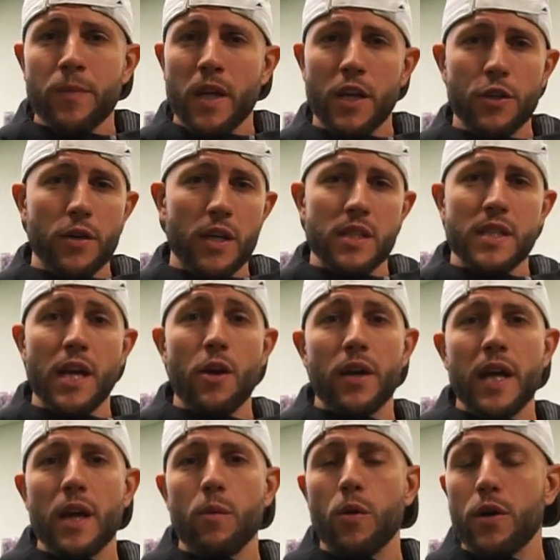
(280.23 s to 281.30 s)
And you could say,
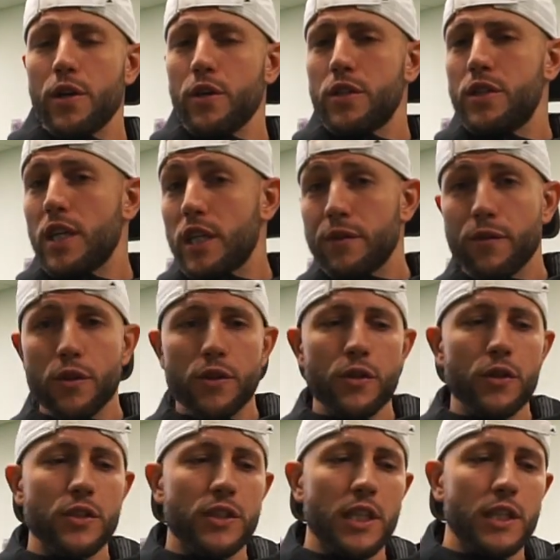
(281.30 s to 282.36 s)
well, you're 6'2",
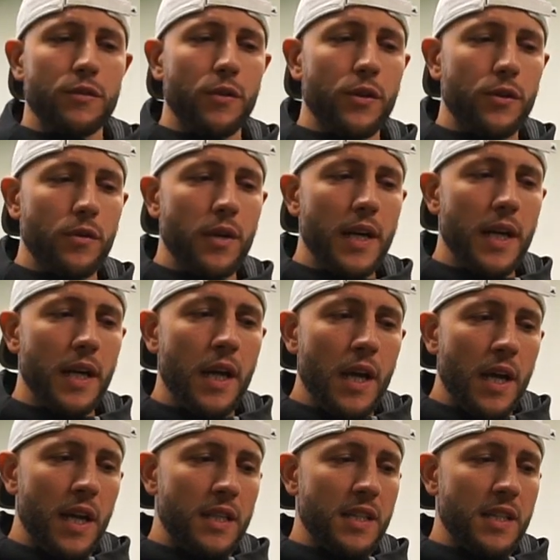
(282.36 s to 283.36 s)
6'3".